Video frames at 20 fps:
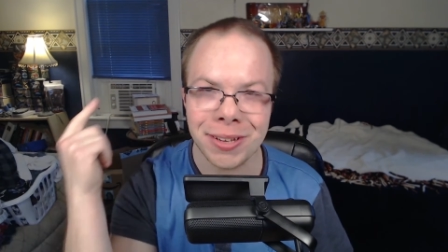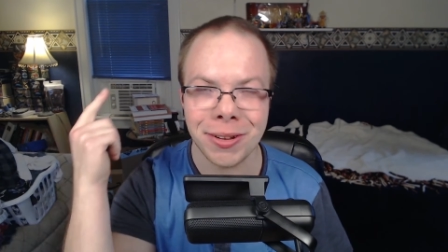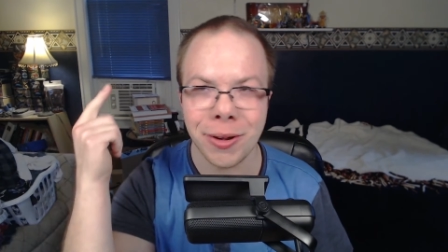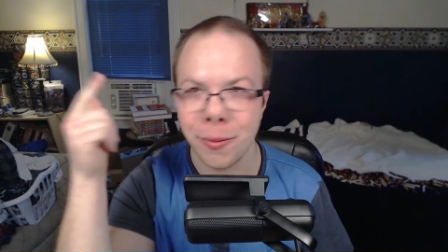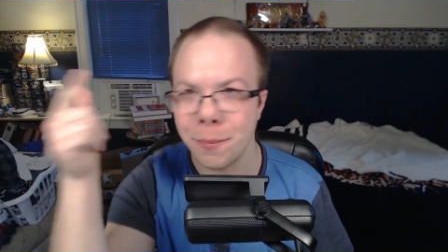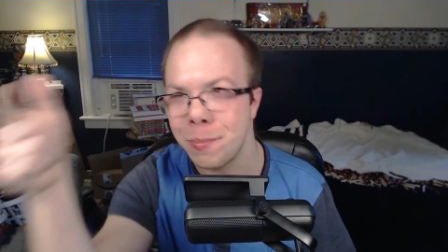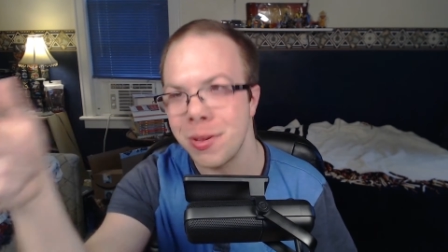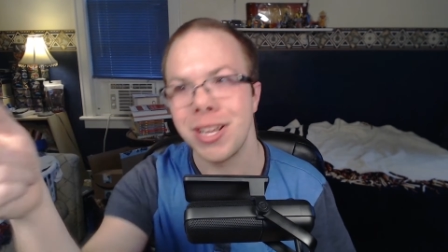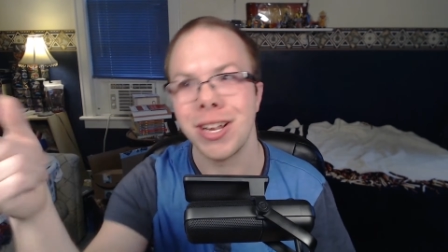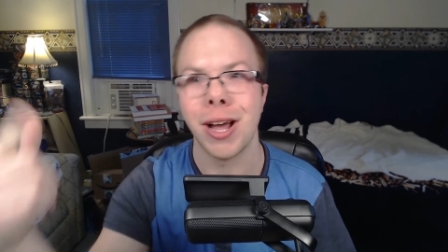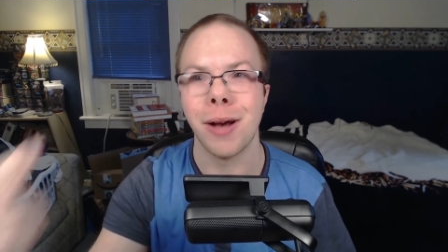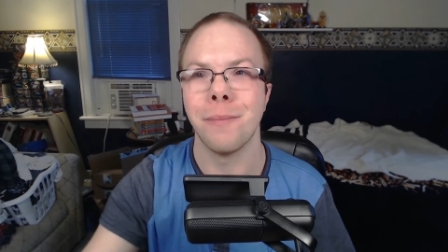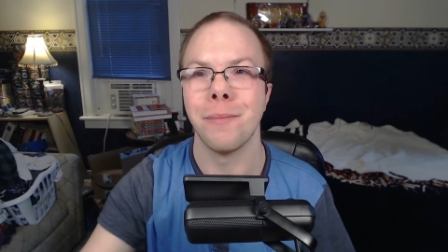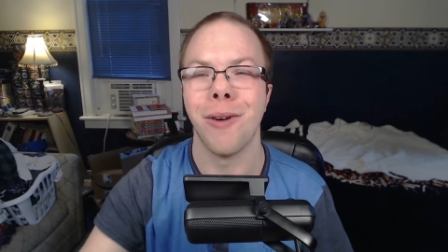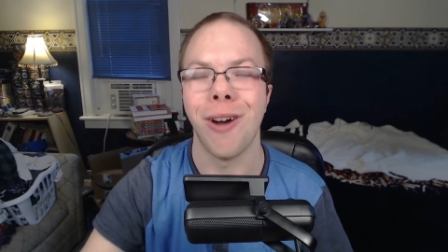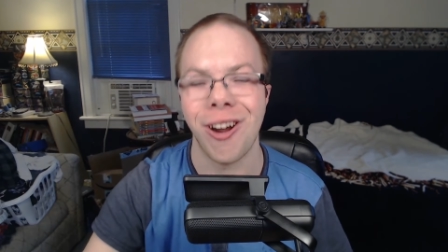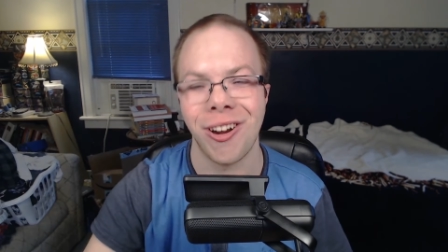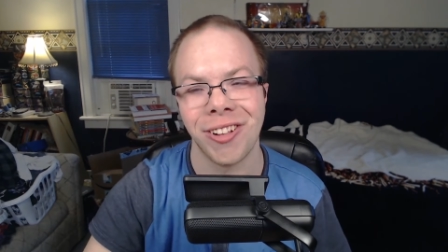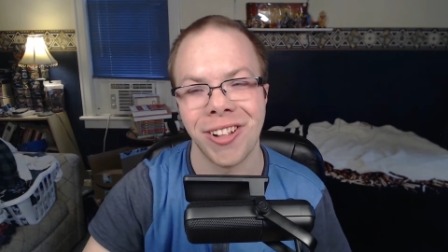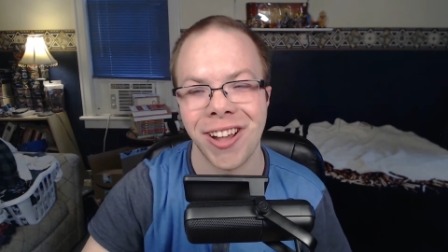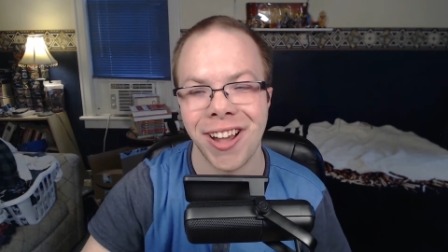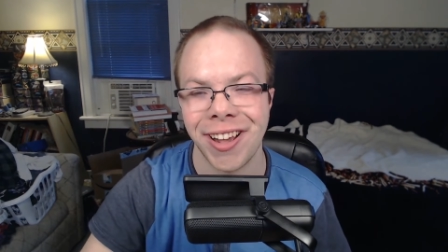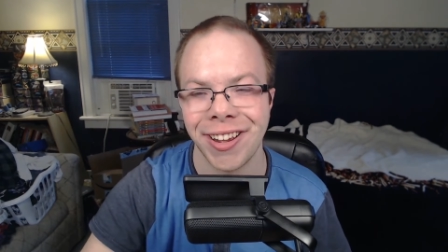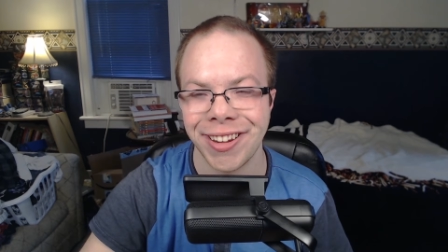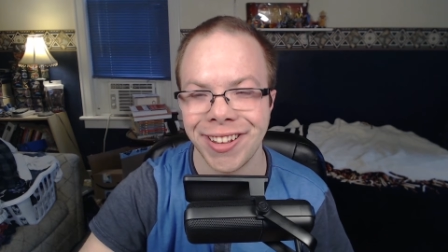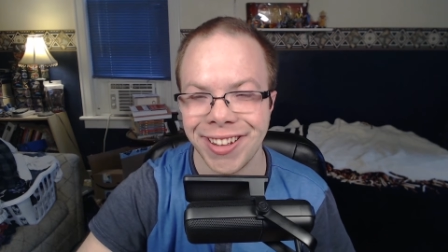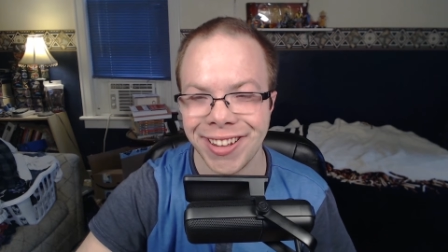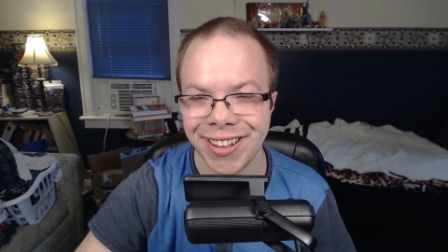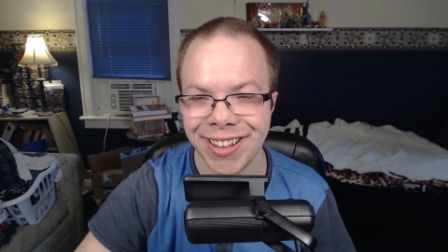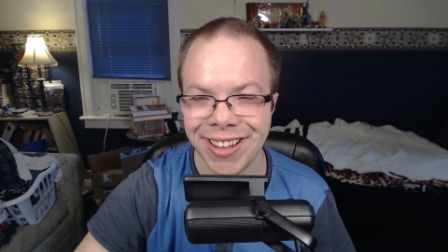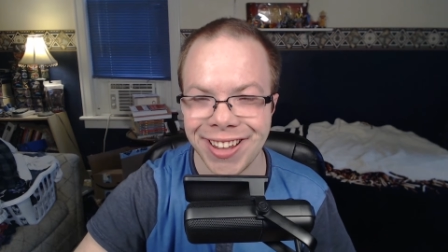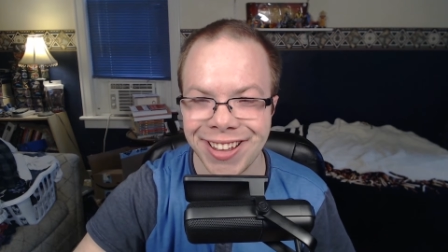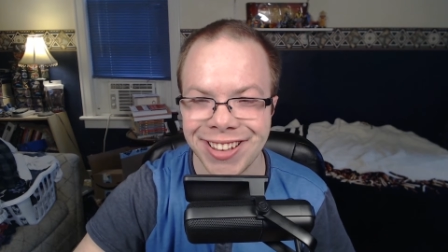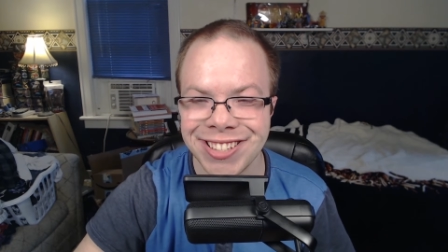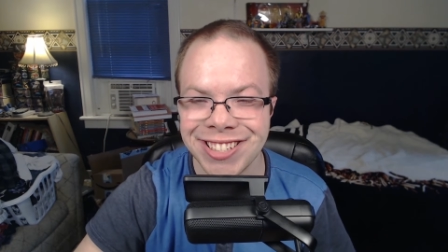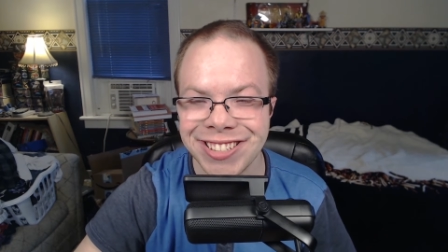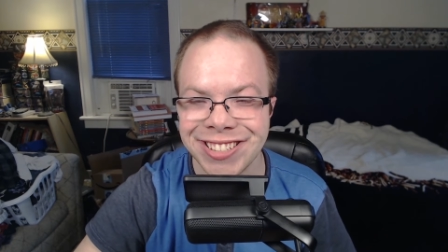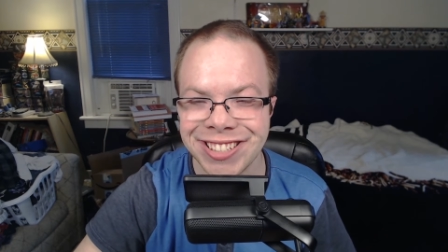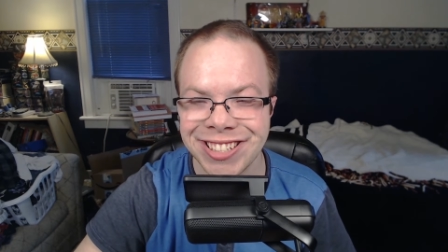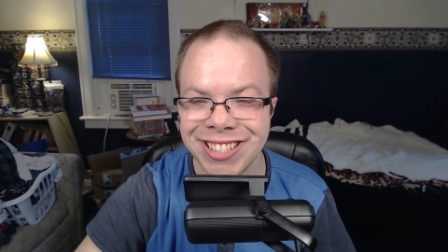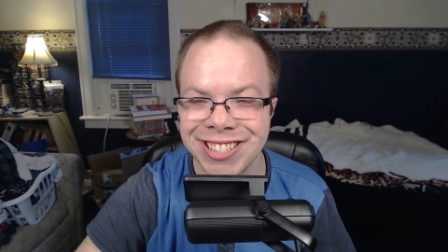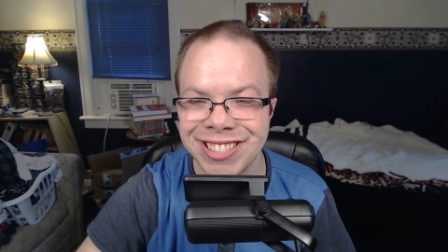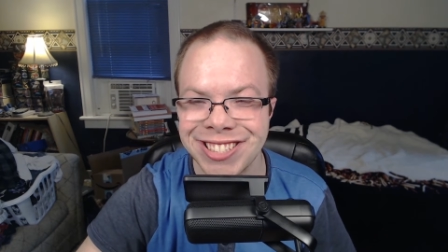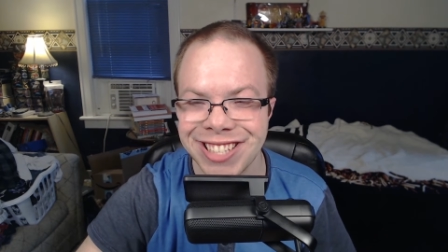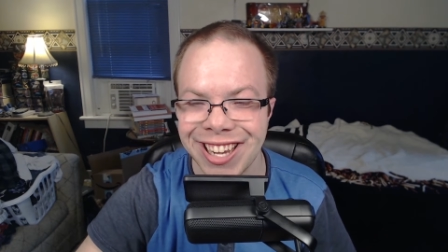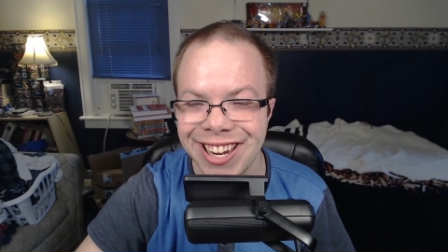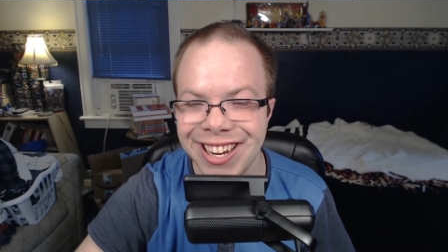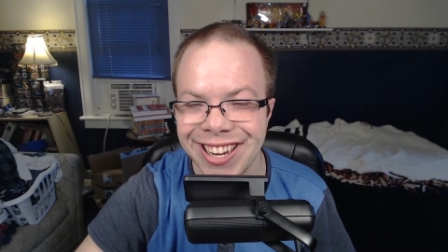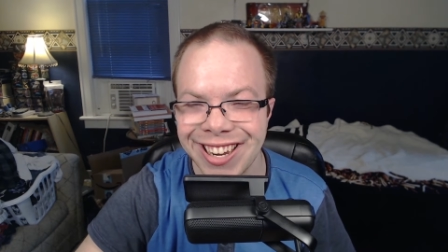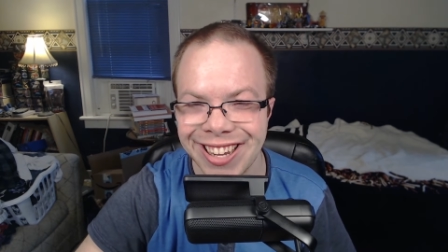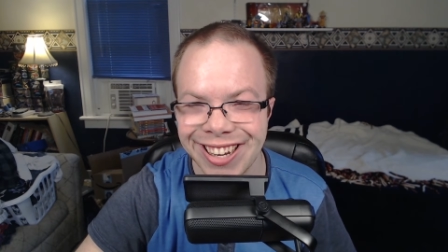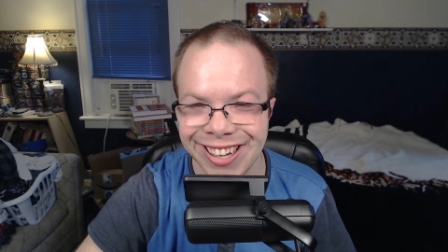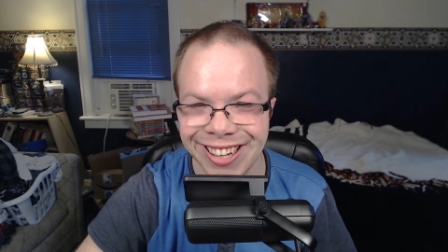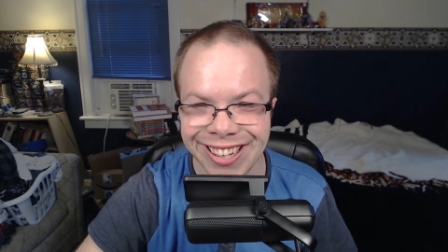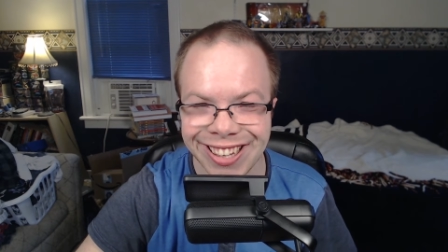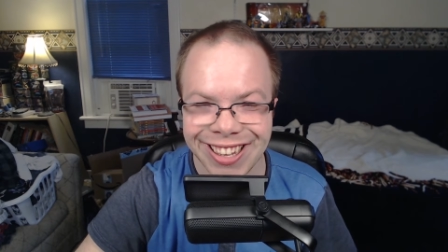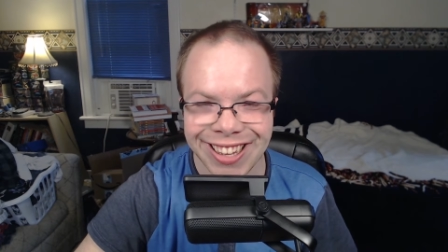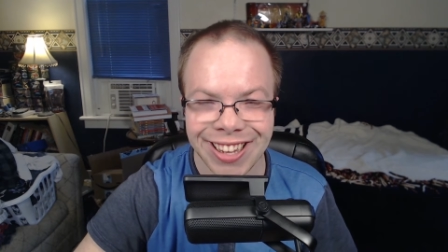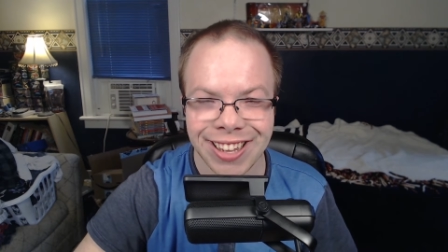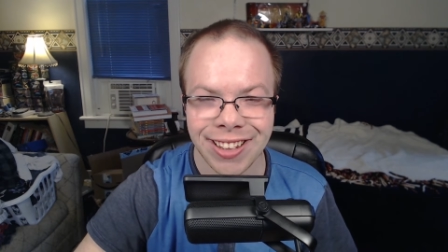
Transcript: to go beat up Arlong. This is exciting.